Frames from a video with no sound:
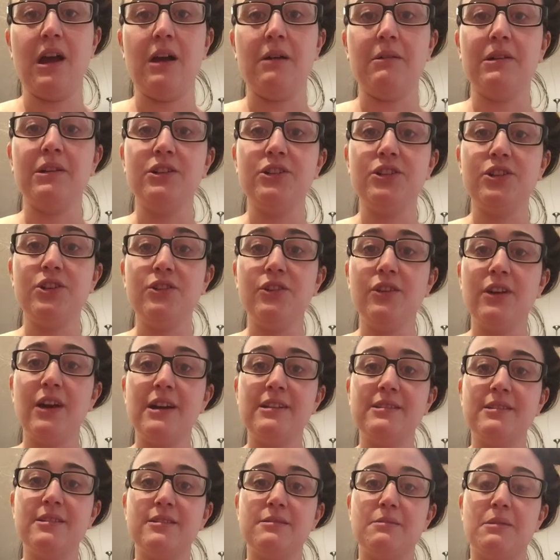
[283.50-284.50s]
I'm going to show you
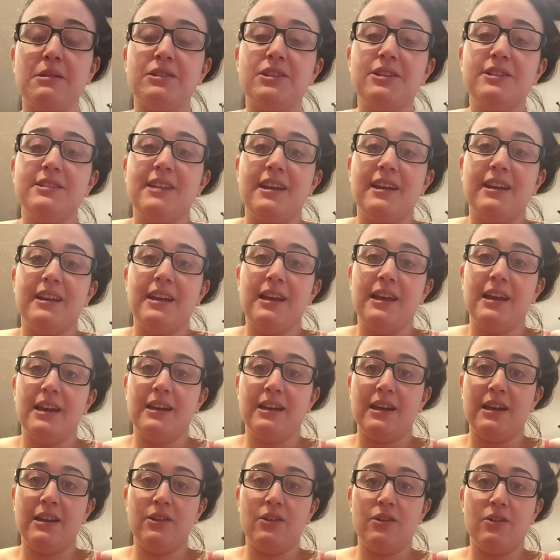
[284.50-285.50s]
guys as much as I
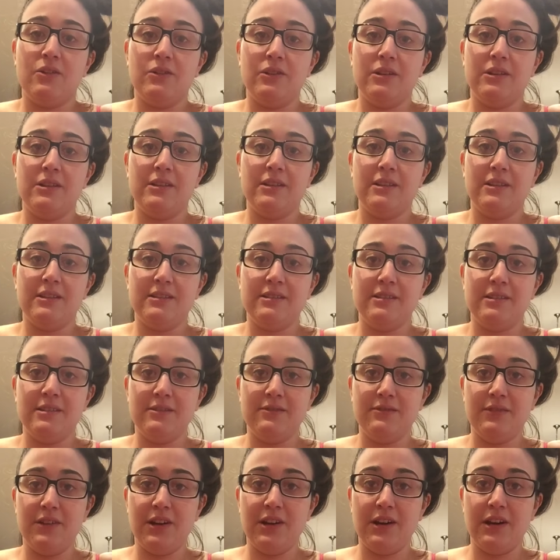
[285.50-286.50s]
can. I know this
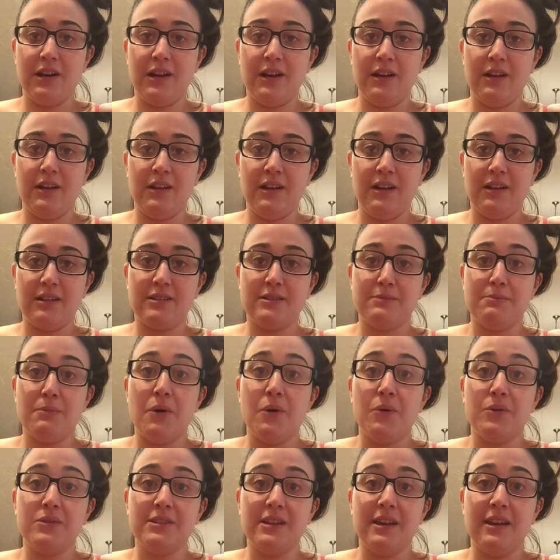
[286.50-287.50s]
is very
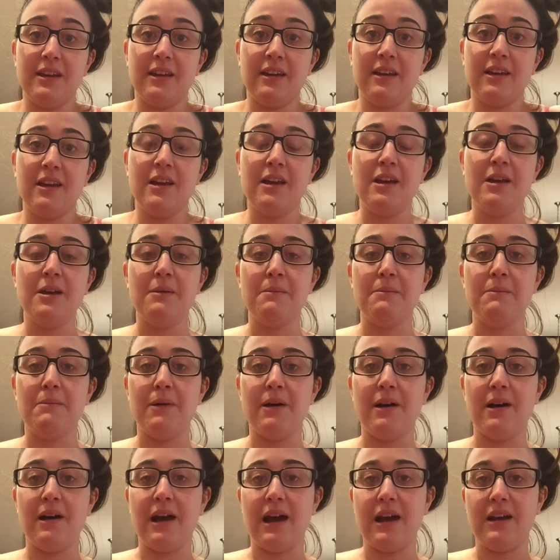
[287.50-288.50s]
exposing,
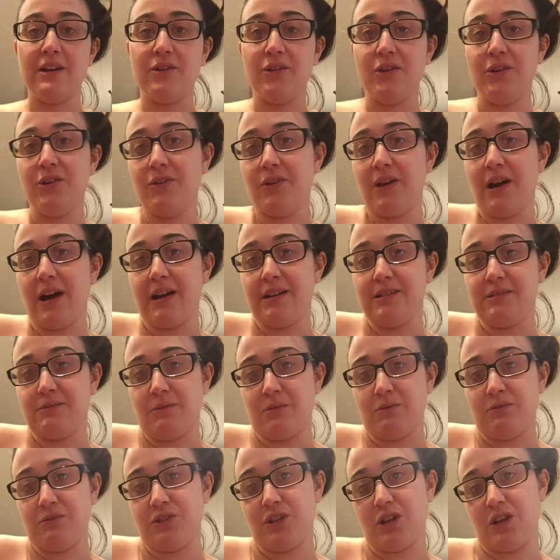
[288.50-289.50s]
but I know you guys
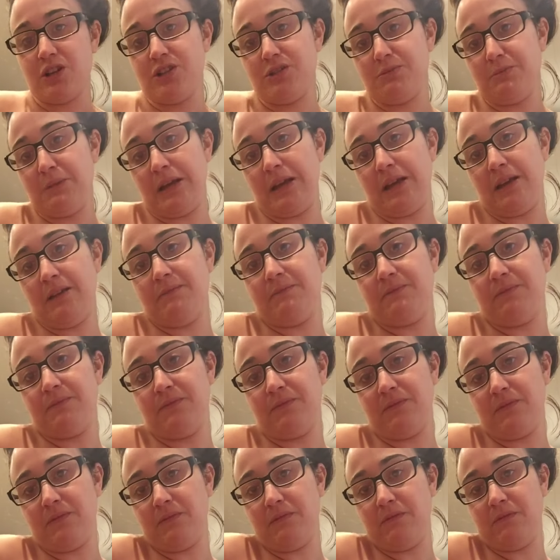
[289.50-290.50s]
won't judge me,
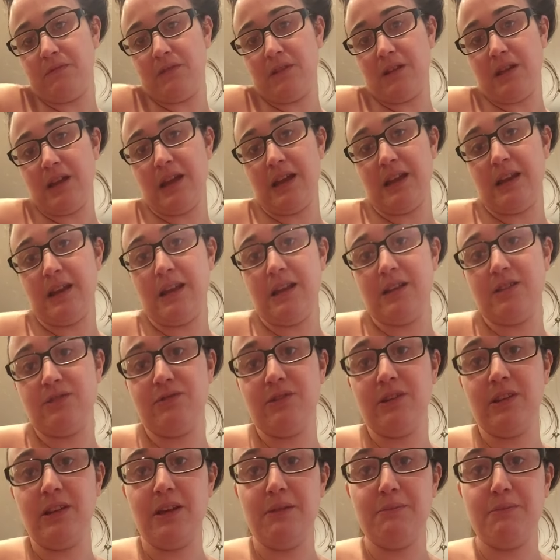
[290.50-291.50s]
and it's
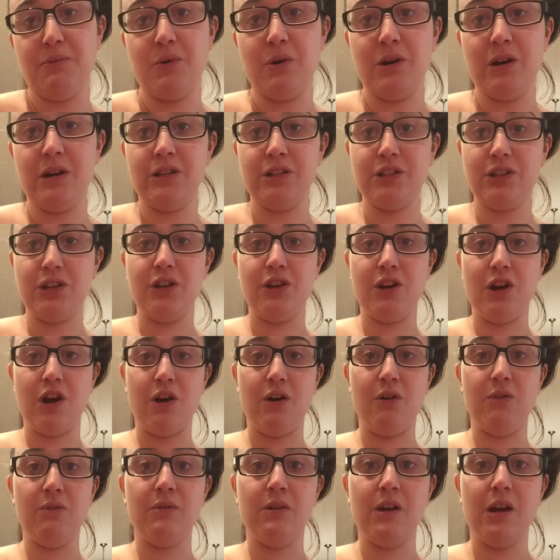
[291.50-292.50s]
really important to
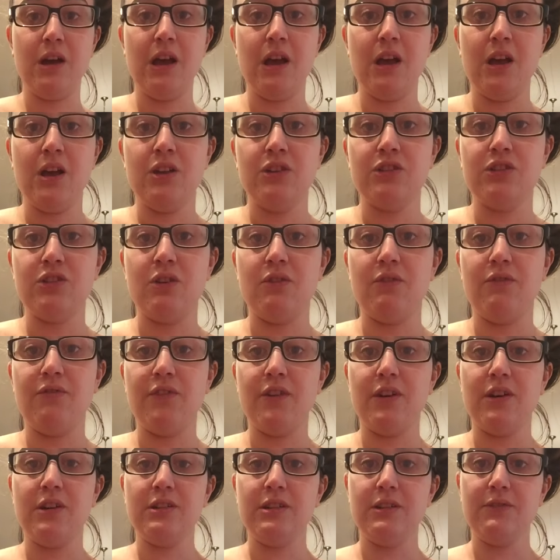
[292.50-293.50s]
know. So
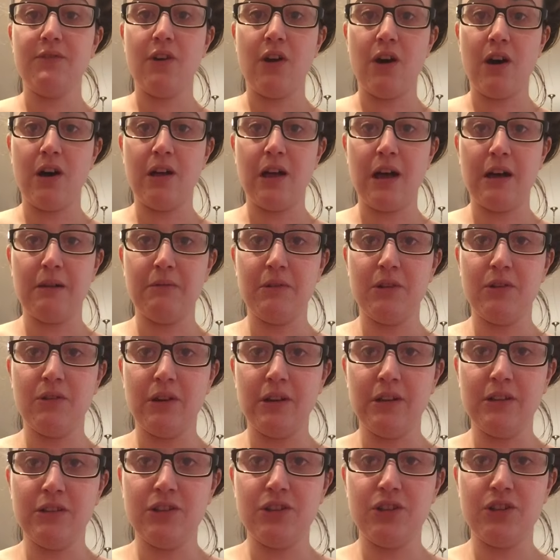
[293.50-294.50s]
first of all, I'm
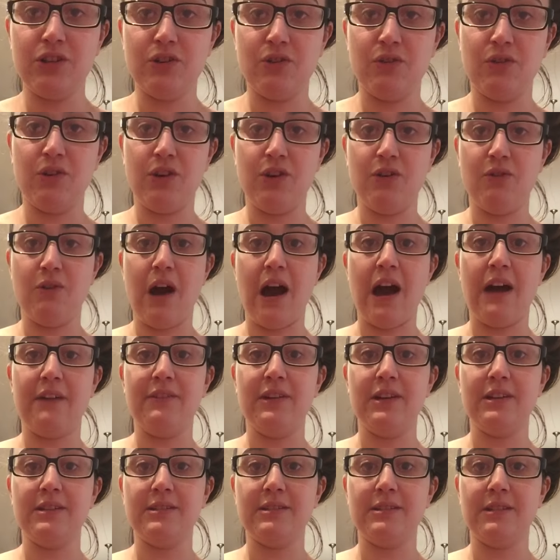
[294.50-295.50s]
going to show you,
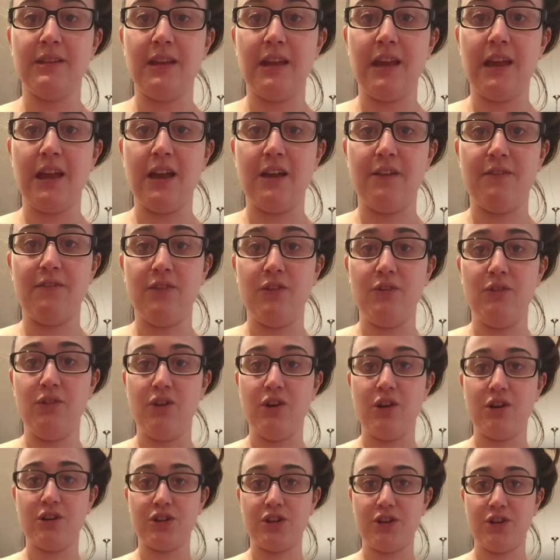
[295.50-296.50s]
obviously, if you
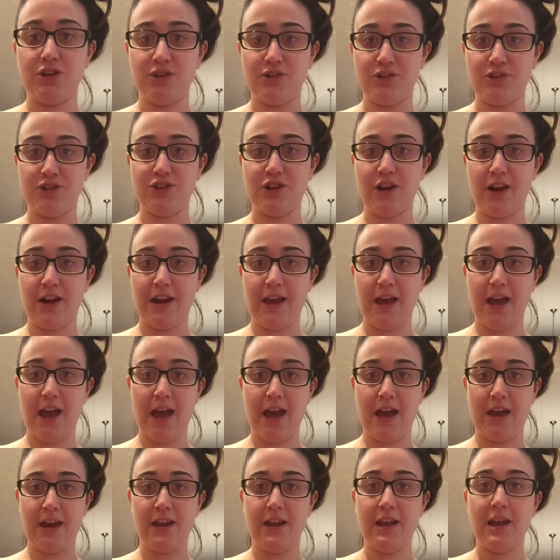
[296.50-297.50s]
look straight
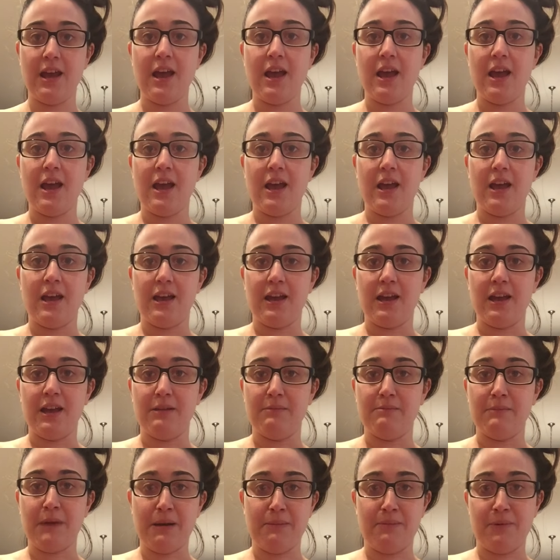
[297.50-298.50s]
ahead,
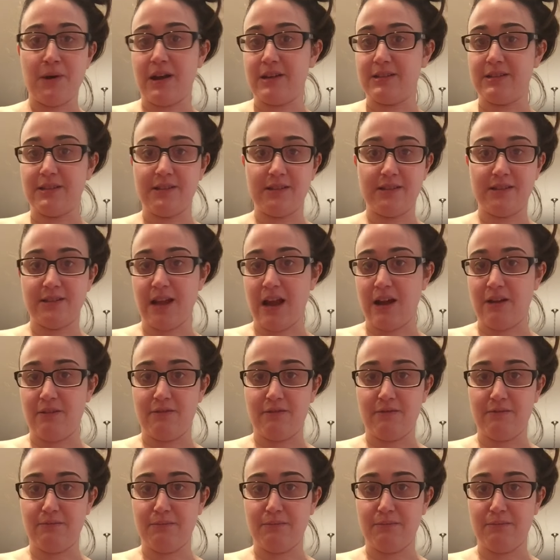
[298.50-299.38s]
my breast is not